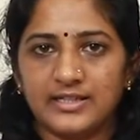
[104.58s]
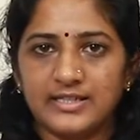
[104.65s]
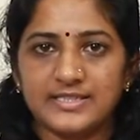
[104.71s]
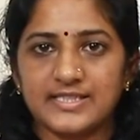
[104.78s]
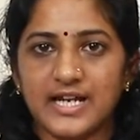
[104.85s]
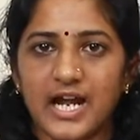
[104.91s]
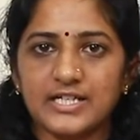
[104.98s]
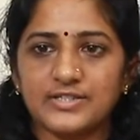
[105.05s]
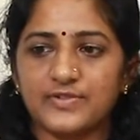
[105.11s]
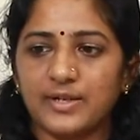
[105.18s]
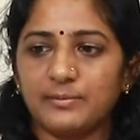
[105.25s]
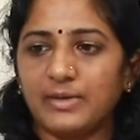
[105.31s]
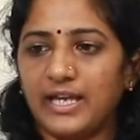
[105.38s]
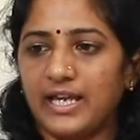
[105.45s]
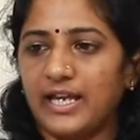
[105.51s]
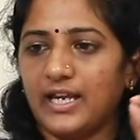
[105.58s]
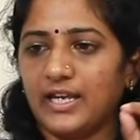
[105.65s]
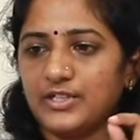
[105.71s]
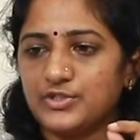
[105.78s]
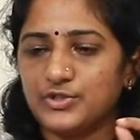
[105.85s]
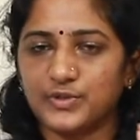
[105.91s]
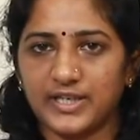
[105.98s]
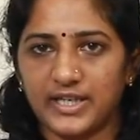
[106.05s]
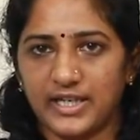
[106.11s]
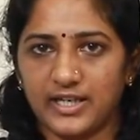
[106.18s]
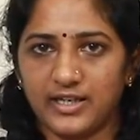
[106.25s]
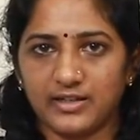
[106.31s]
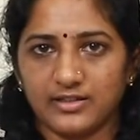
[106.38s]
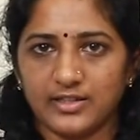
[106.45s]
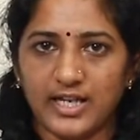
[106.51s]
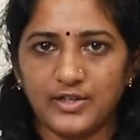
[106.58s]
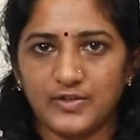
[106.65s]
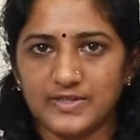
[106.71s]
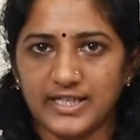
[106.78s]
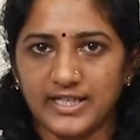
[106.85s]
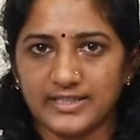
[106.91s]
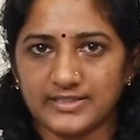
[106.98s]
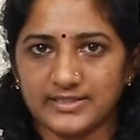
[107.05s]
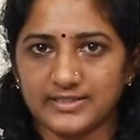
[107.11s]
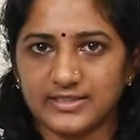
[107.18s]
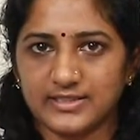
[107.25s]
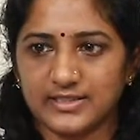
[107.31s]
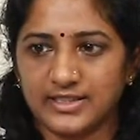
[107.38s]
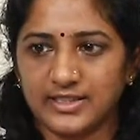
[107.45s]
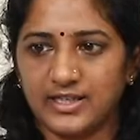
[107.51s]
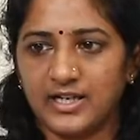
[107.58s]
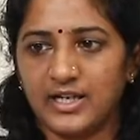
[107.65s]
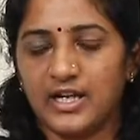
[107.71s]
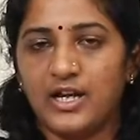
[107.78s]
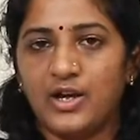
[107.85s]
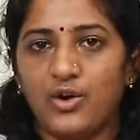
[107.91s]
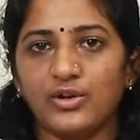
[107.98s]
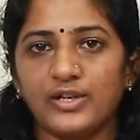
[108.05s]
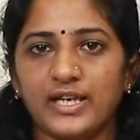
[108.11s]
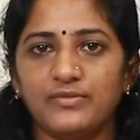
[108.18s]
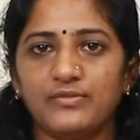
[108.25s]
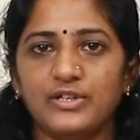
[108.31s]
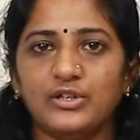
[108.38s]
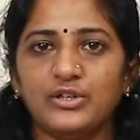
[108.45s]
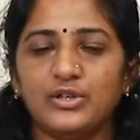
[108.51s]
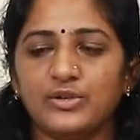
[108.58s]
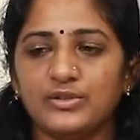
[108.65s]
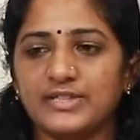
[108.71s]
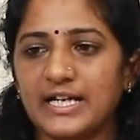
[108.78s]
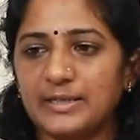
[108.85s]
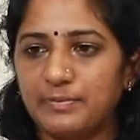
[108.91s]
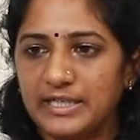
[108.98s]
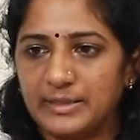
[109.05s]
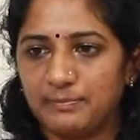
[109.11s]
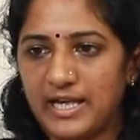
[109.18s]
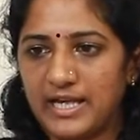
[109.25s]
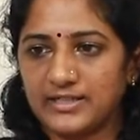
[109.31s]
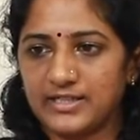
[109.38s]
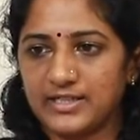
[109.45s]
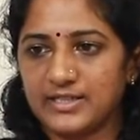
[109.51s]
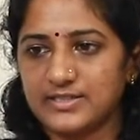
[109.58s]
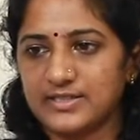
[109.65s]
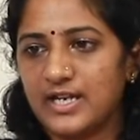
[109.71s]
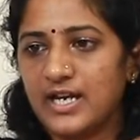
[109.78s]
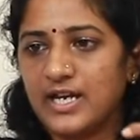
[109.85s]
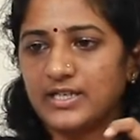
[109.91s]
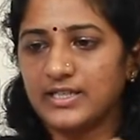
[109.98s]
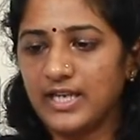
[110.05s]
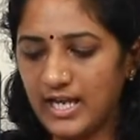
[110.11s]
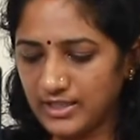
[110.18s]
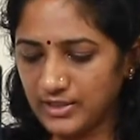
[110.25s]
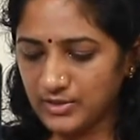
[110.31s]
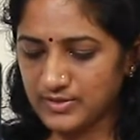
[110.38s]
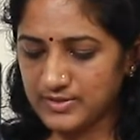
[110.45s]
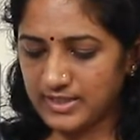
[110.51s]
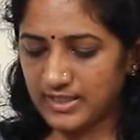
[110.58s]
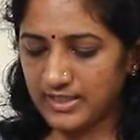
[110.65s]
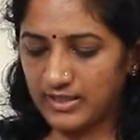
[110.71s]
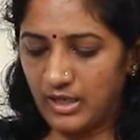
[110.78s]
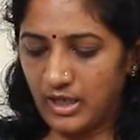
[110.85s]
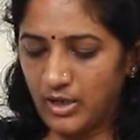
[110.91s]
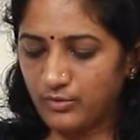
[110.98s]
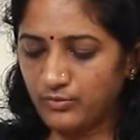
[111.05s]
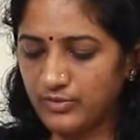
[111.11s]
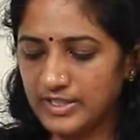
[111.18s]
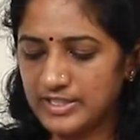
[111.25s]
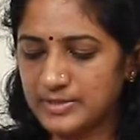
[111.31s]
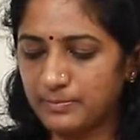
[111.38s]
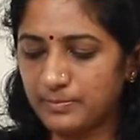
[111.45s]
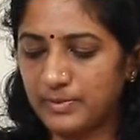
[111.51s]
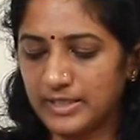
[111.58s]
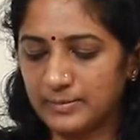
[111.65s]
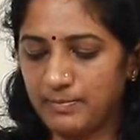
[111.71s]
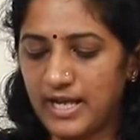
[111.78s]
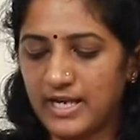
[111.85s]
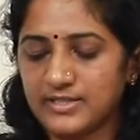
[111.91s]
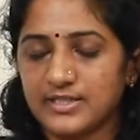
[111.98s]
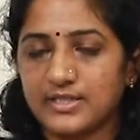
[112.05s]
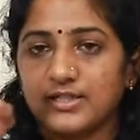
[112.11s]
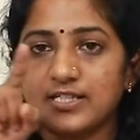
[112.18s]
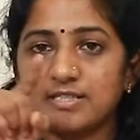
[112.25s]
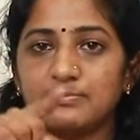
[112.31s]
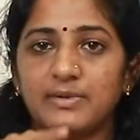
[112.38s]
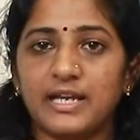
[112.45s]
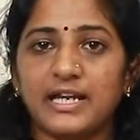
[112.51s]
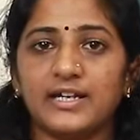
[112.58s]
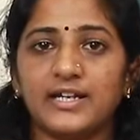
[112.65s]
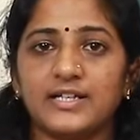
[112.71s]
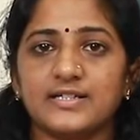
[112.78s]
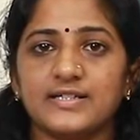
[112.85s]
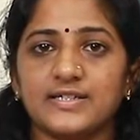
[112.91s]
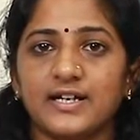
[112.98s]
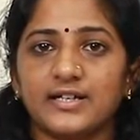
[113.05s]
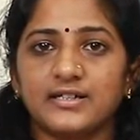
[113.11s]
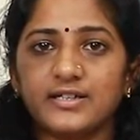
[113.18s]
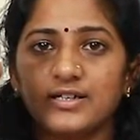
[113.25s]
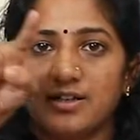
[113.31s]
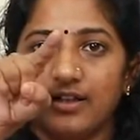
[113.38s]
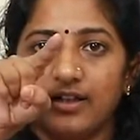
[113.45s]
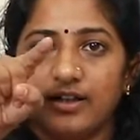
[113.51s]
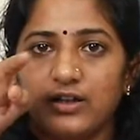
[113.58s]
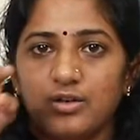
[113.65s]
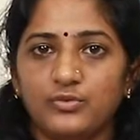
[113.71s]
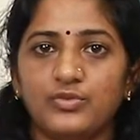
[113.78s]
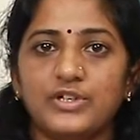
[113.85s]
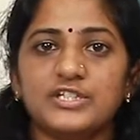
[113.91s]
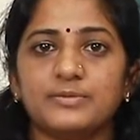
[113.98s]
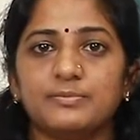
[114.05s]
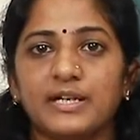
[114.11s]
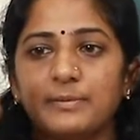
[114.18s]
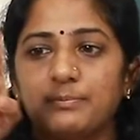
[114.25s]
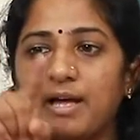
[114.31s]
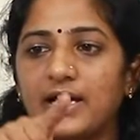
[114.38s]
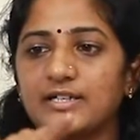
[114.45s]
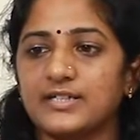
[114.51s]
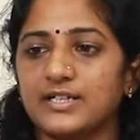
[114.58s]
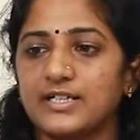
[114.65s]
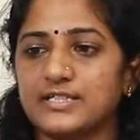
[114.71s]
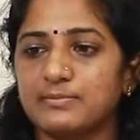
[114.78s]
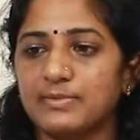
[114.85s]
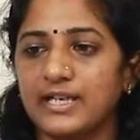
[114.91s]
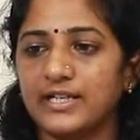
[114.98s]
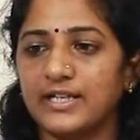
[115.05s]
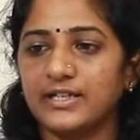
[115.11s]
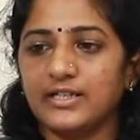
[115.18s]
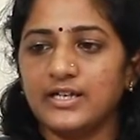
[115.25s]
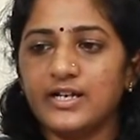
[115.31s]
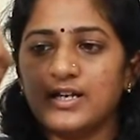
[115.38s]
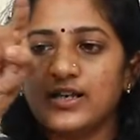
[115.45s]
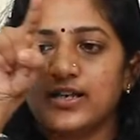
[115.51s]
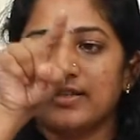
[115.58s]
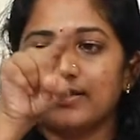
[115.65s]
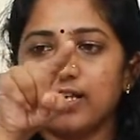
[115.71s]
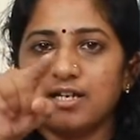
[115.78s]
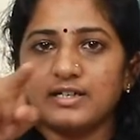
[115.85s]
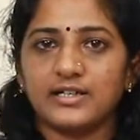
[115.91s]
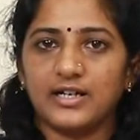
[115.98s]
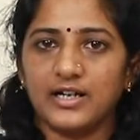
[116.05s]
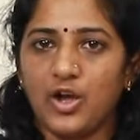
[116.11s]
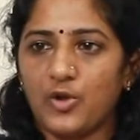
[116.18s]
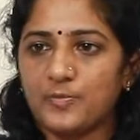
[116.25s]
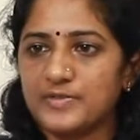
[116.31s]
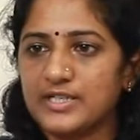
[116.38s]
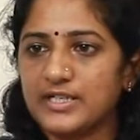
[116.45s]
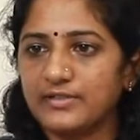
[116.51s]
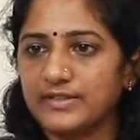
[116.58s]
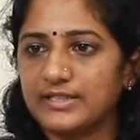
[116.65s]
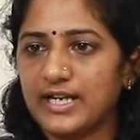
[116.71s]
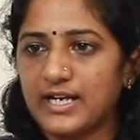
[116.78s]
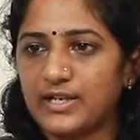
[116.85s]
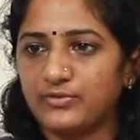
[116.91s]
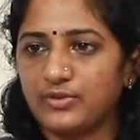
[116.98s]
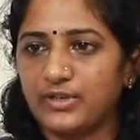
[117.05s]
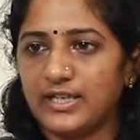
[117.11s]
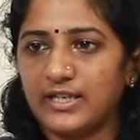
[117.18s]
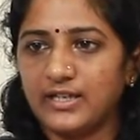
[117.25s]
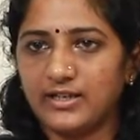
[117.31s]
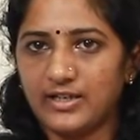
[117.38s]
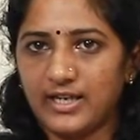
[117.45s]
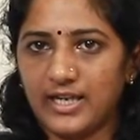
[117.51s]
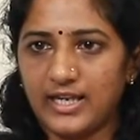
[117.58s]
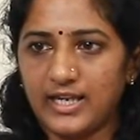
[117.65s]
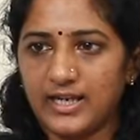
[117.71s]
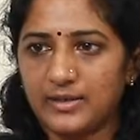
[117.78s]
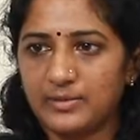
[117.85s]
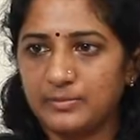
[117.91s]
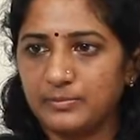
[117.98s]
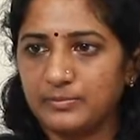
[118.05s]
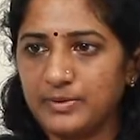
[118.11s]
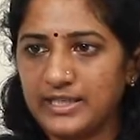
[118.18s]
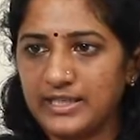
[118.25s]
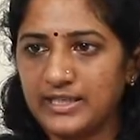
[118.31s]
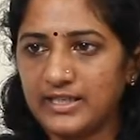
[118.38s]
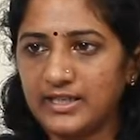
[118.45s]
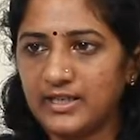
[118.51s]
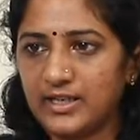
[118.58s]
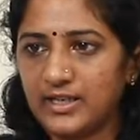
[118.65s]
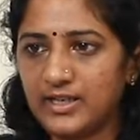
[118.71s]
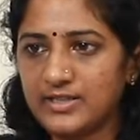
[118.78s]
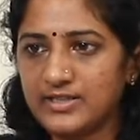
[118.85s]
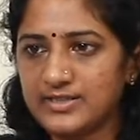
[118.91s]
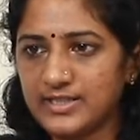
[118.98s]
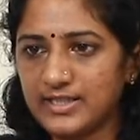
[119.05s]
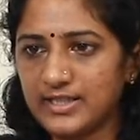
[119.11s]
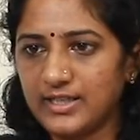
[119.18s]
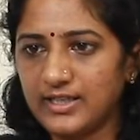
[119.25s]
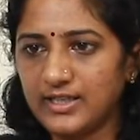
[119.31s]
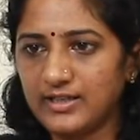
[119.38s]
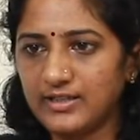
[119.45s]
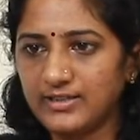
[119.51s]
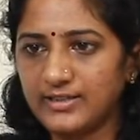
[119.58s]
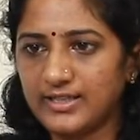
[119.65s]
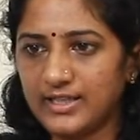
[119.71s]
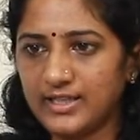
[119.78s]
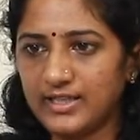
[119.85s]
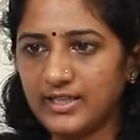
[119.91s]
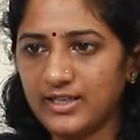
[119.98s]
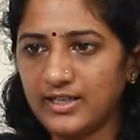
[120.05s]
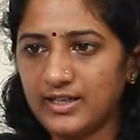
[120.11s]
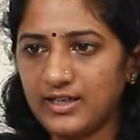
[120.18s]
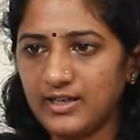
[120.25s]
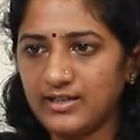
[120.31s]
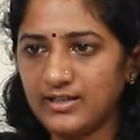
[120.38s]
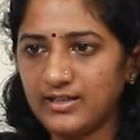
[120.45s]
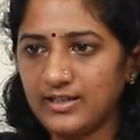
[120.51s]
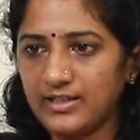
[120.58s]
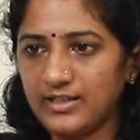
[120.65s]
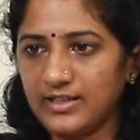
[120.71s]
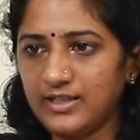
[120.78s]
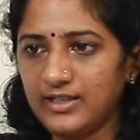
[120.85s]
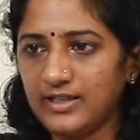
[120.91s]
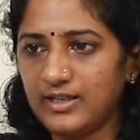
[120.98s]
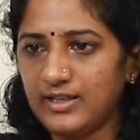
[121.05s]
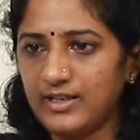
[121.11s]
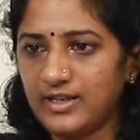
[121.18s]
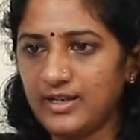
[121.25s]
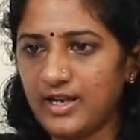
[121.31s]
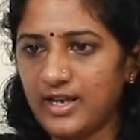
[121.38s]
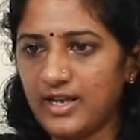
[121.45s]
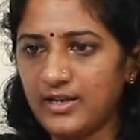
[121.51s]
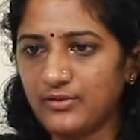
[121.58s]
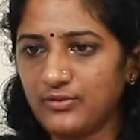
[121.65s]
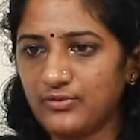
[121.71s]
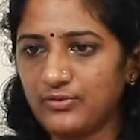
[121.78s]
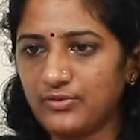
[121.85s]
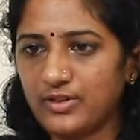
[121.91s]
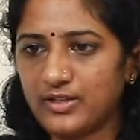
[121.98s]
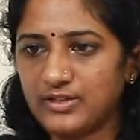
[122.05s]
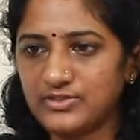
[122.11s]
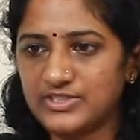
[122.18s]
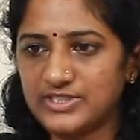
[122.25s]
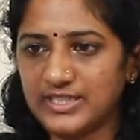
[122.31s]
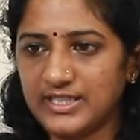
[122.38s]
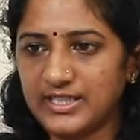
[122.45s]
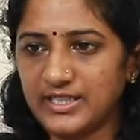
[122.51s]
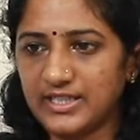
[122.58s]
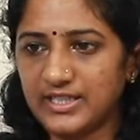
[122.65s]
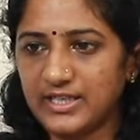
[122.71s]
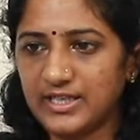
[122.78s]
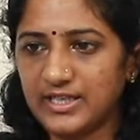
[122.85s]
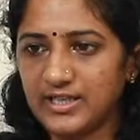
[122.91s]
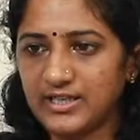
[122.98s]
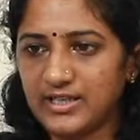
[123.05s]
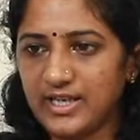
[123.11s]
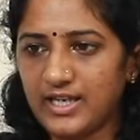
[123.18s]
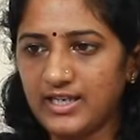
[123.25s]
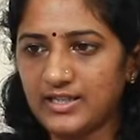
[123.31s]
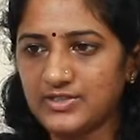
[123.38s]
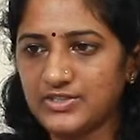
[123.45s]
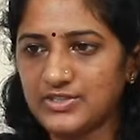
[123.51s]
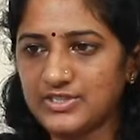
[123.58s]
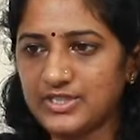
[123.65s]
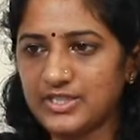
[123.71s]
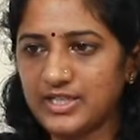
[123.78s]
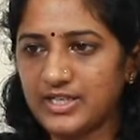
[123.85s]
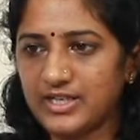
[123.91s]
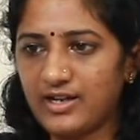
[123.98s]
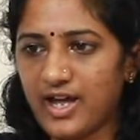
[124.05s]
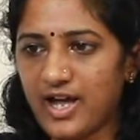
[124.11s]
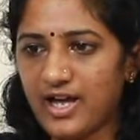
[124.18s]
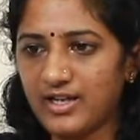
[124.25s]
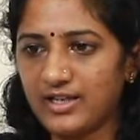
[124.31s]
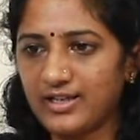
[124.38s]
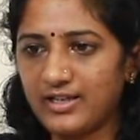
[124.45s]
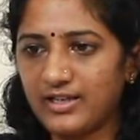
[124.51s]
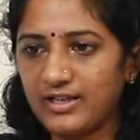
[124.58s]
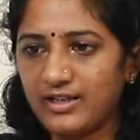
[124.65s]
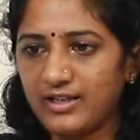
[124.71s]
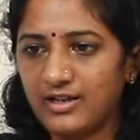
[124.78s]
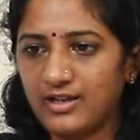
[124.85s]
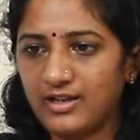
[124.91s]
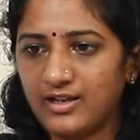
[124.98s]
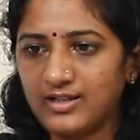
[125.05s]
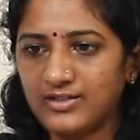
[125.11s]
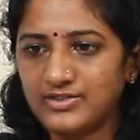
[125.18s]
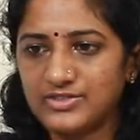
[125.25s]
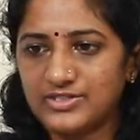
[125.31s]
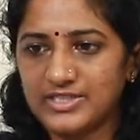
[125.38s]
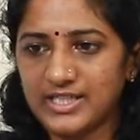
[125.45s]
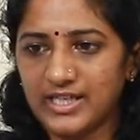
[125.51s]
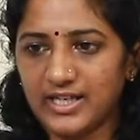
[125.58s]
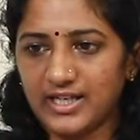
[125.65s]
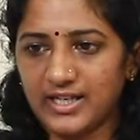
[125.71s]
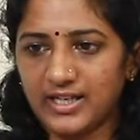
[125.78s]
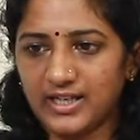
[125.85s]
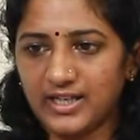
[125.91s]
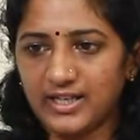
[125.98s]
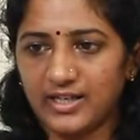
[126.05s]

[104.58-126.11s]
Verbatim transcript: it starts from a to k can you see it okay when you look at brick patterns can you see which brick pattern is made in circle which brick pattern is made in circle. Observe it carefully. A, B, C, D, E, F, G, H, I, J.